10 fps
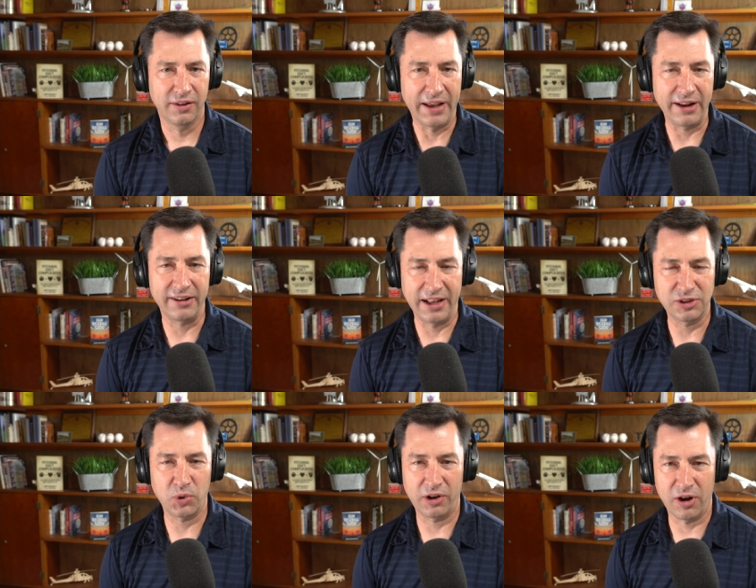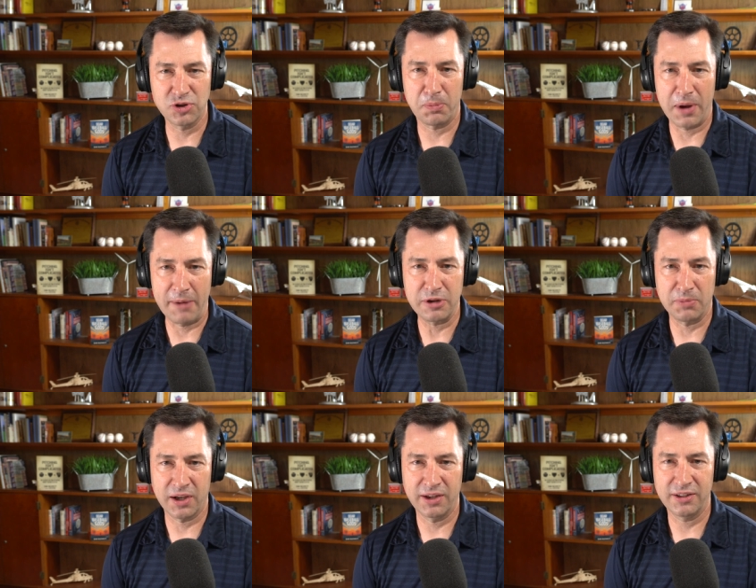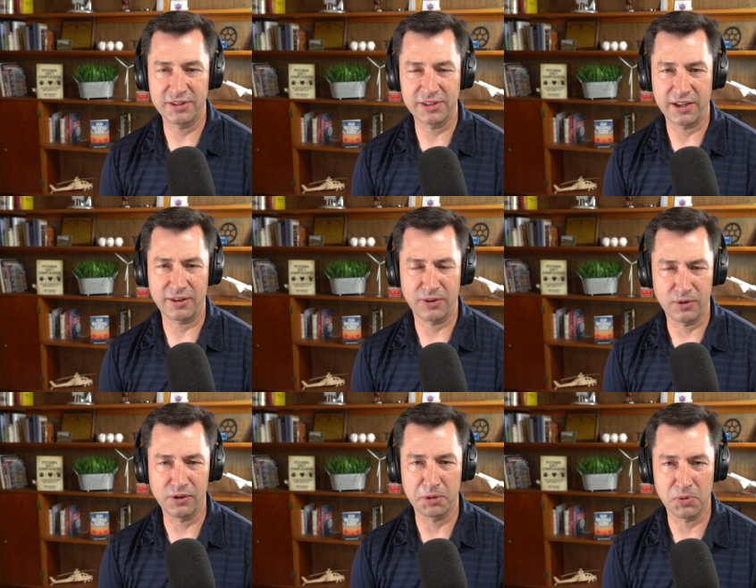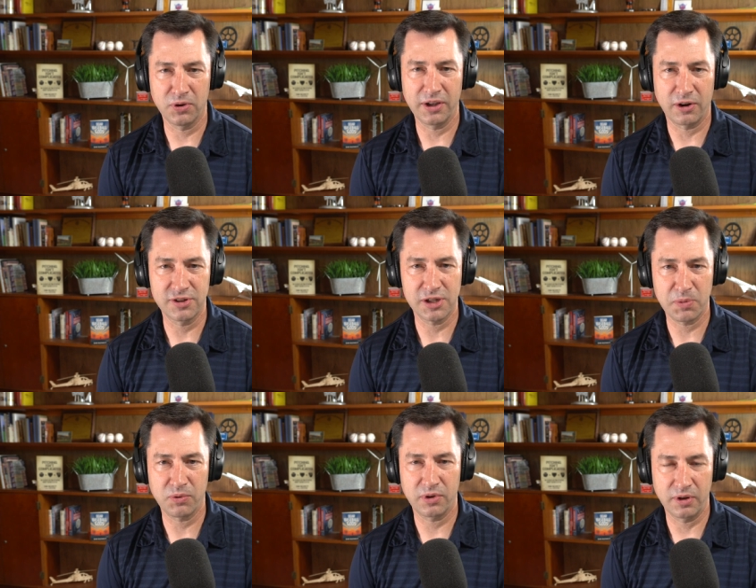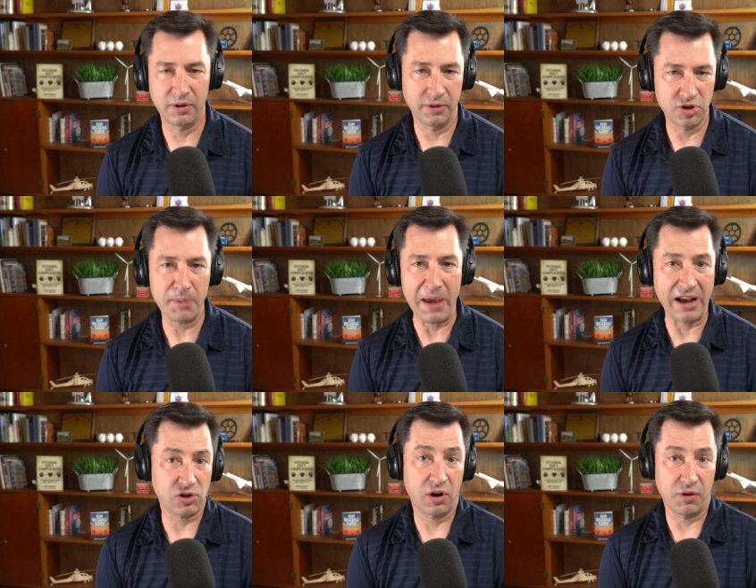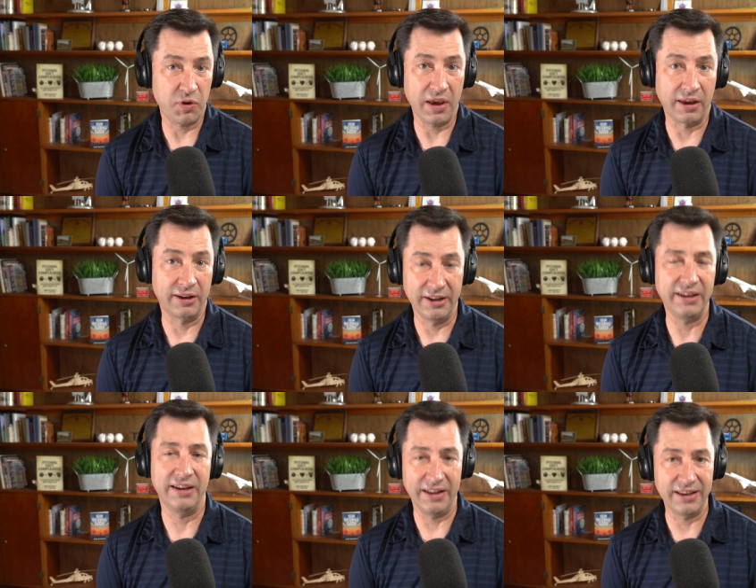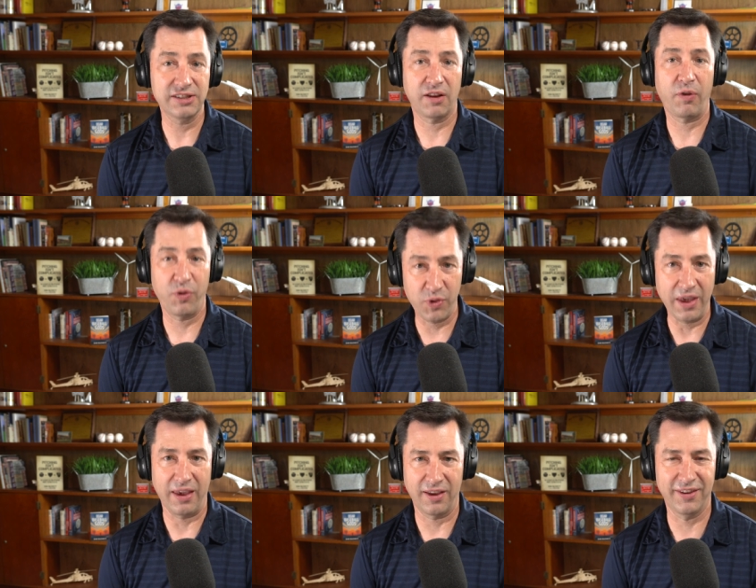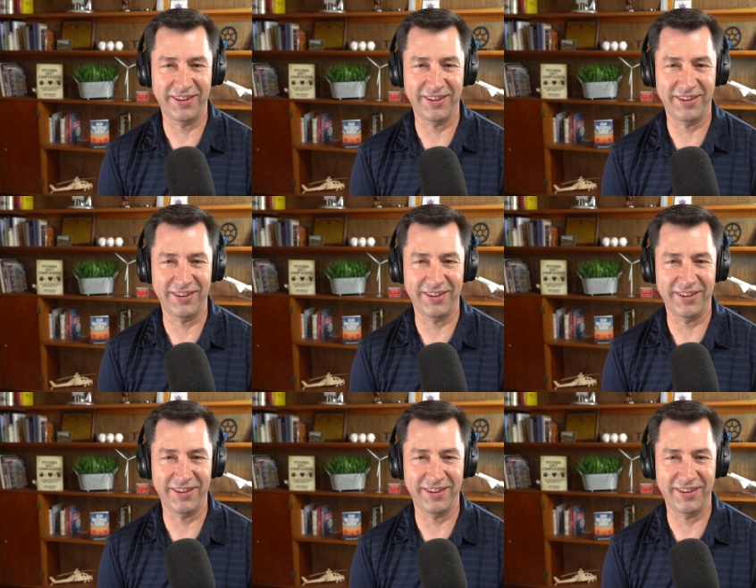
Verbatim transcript: that that's what also popped to mind is like holy moly or someone uh, jetpacks are a thing it, it is a thing